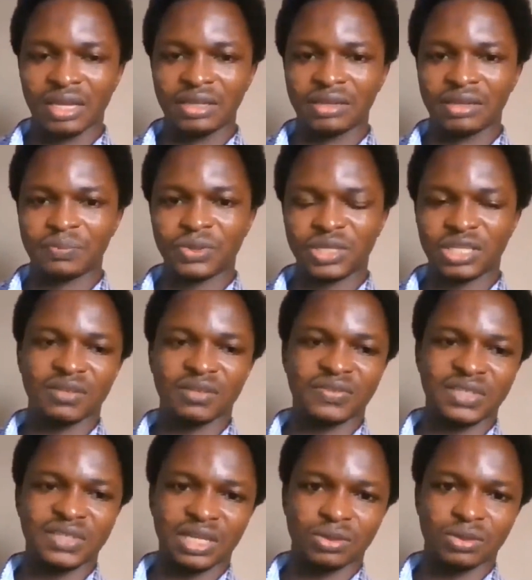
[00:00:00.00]
In the process of
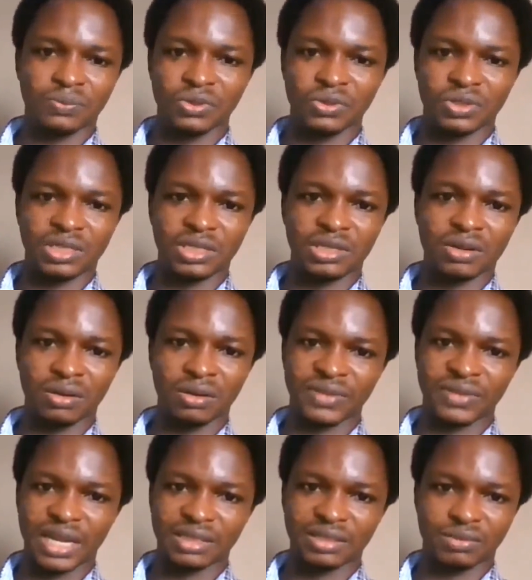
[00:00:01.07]
setup, you see all of
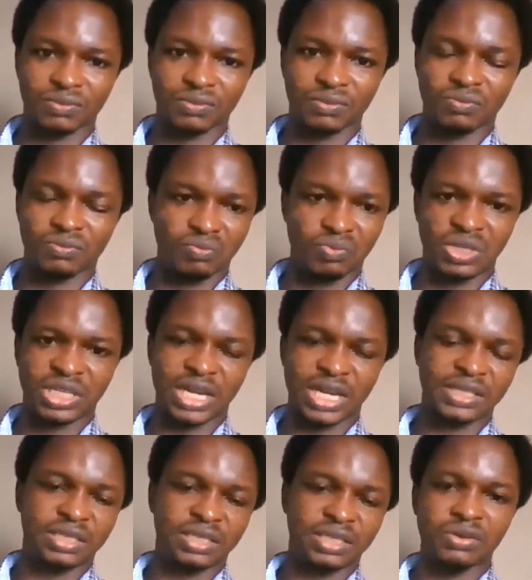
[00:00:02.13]
that, which
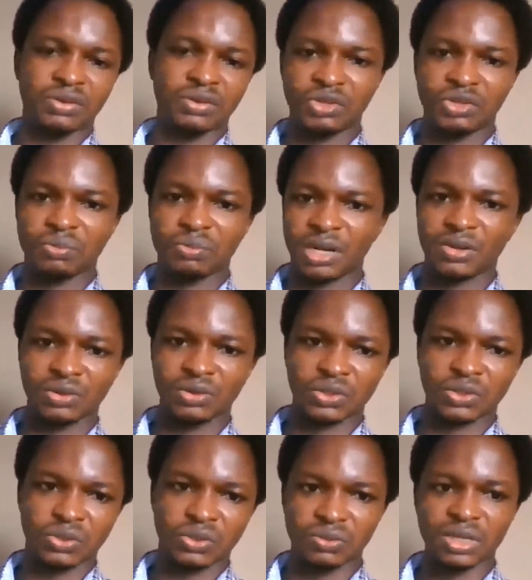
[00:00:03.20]
category you belong
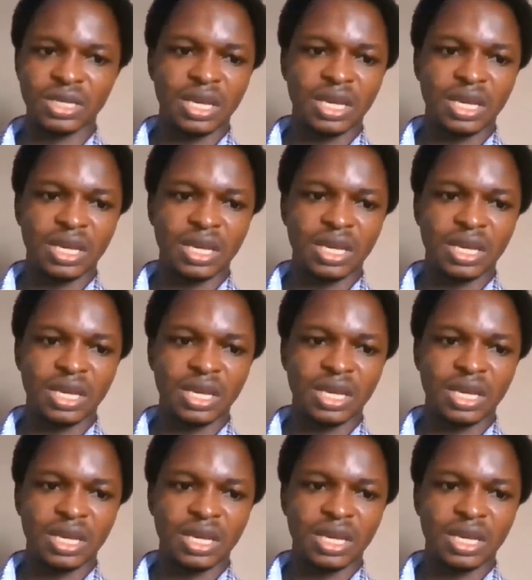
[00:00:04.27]
to.